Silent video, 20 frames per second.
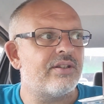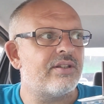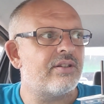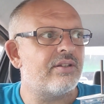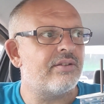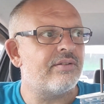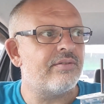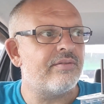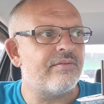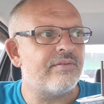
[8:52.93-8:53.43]

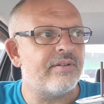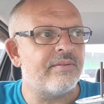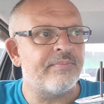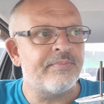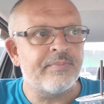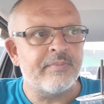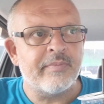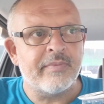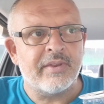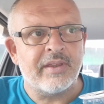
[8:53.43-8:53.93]
So
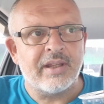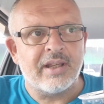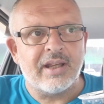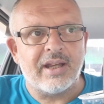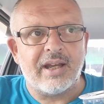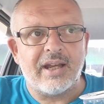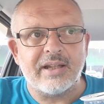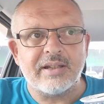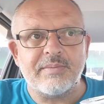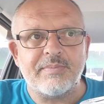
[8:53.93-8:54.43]

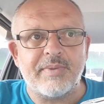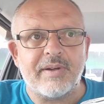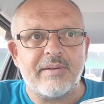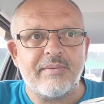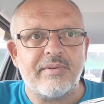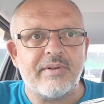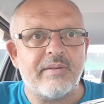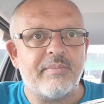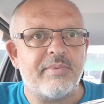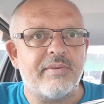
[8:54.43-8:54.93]
uh, I expect
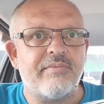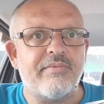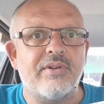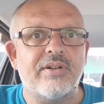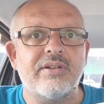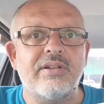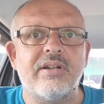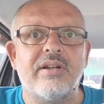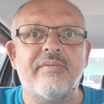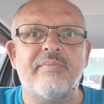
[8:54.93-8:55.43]
we will be
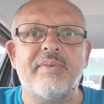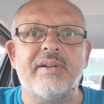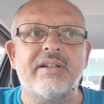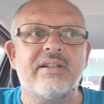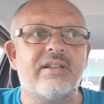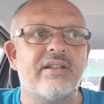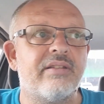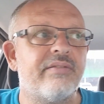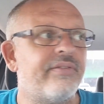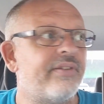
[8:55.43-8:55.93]
rushing up back
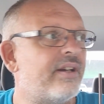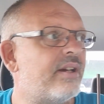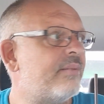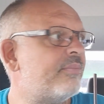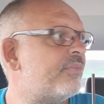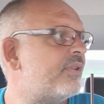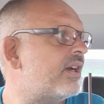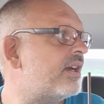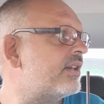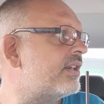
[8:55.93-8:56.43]
to the
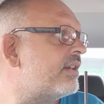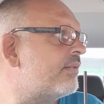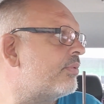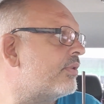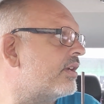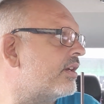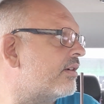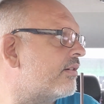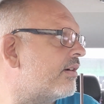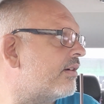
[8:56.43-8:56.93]
farm. But I did
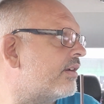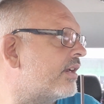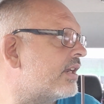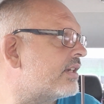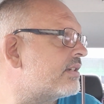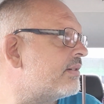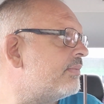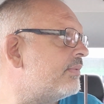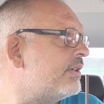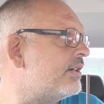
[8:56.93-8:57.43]
want to go and
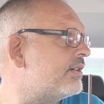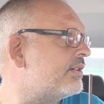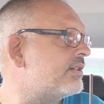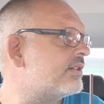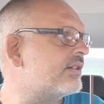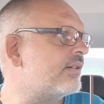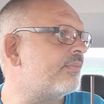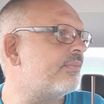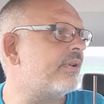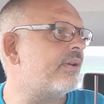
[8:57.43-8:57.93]
get some lunch
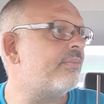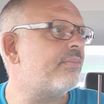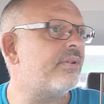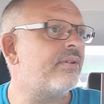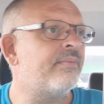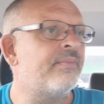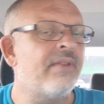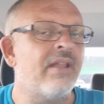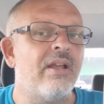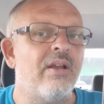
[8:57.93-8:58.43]
somewhere. But
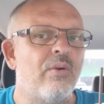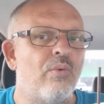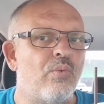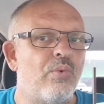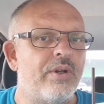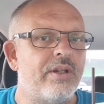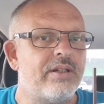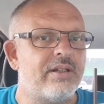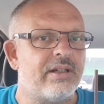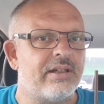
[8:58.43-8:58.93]

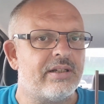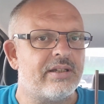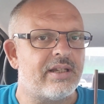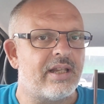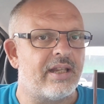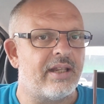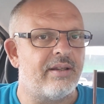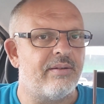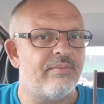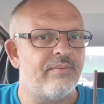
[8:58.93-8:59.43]
we shall
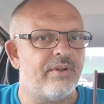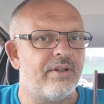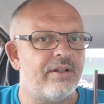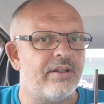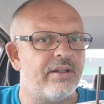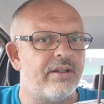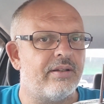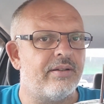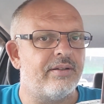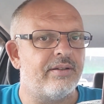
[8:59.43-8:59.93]
see what
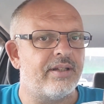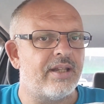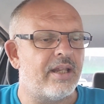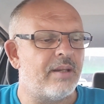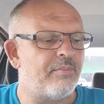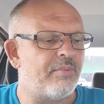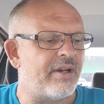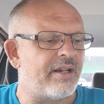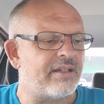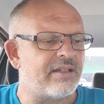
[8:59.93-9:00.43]
the day
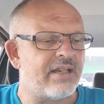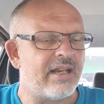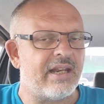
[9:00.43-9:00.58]
brings.